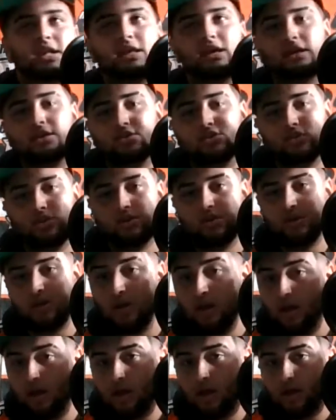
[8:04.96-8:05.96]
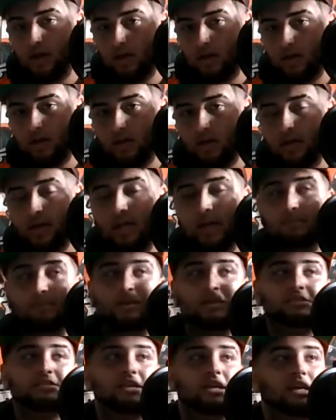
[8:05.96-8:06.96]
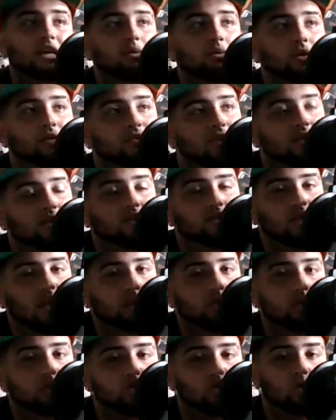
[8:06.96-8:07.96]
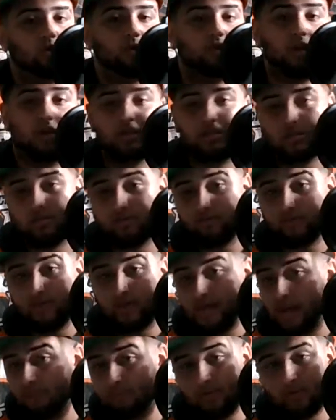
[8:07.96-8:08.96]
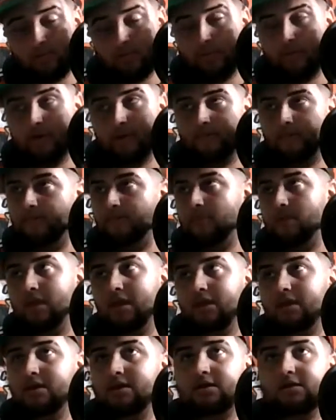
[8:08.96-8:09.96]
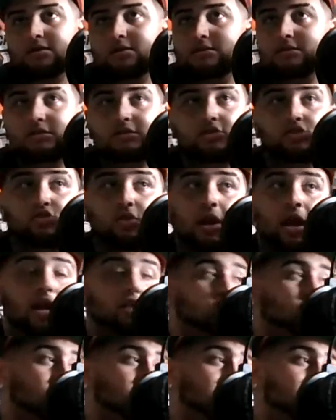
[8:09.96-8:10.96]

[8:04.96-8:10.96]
injured. And I'm not saying he would have had the same injury with us if we kept him, but Trey Hendrickson,